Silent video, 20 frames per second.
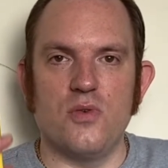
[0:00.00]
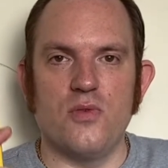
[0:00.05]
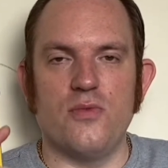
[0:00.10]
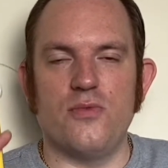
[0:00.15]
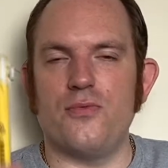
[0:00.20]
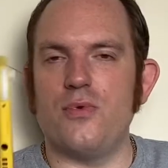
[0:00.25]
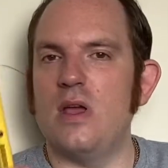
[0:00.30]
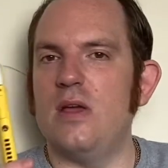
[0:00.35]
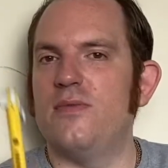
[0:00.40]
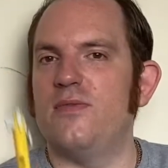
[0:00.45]

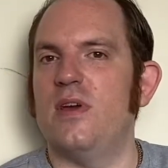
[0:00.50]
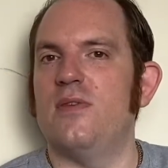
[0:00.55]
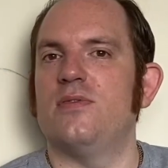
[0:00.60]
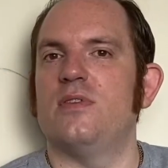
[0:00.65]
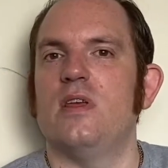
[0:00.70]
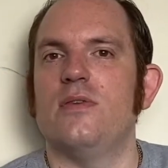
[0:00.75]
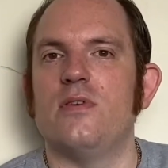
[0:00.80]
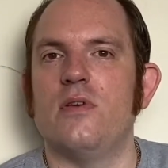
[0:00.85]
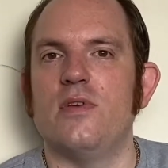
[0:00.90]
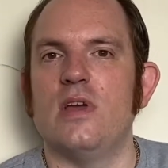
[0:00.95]

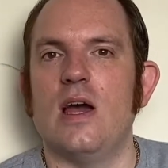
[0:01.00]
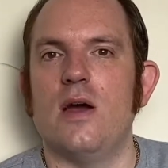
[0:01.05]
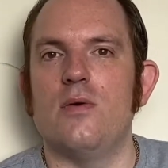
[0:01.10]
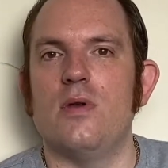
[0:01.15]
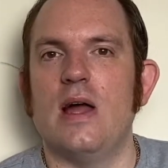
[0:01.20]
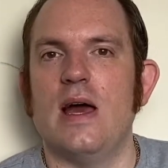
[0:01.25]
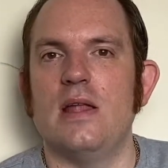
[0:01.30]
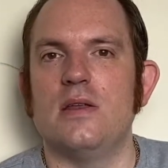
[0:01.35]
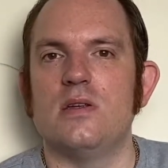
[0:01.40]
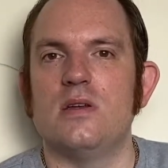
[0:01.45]
350 for the
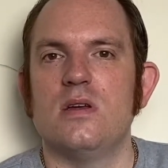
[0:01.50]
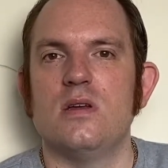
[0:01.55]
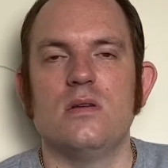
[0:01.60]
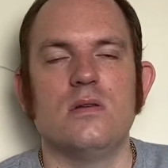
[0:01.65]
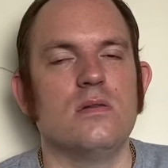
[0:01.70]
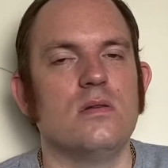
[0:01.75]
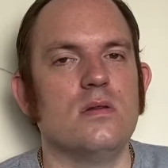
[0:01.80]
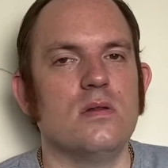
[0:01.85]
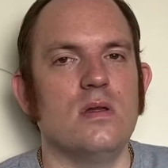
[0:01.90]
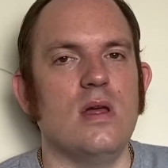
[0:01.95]
OLED.
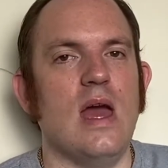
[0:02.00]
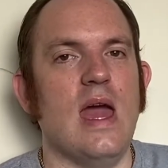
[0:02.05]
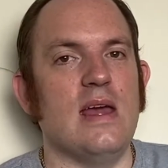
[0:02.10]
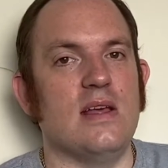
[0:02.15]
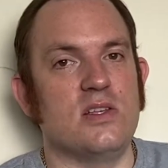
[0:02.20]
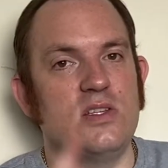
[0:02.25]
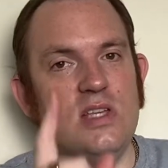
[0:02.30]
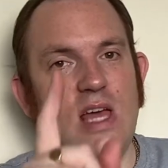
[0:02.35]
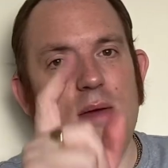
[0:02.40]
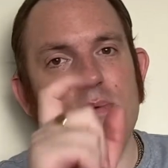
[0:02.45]

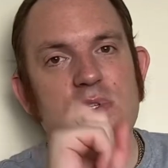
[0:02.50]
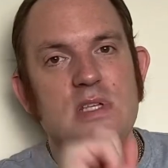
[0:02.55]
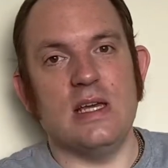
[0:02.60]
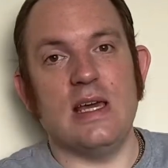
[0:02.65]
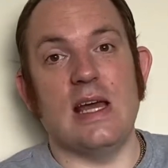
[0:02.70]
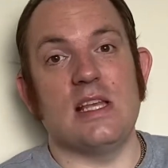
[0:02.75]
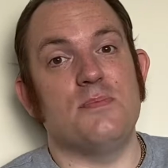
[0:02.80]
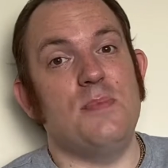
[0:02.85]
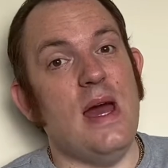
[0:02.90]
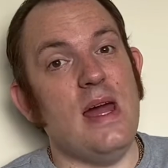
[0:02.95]
Except it
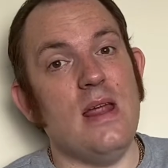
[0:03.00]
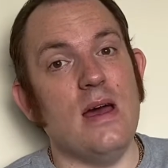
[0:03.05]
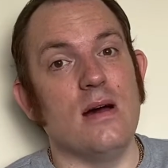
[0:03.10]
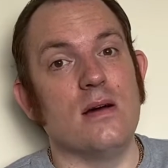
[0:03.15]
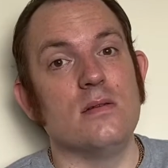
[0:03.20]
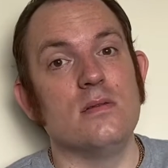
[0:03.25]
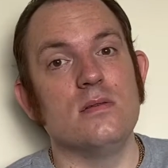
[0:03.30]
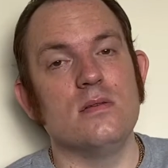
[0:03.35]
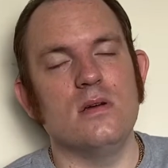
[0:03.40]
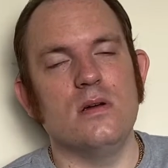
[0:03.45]
gets better.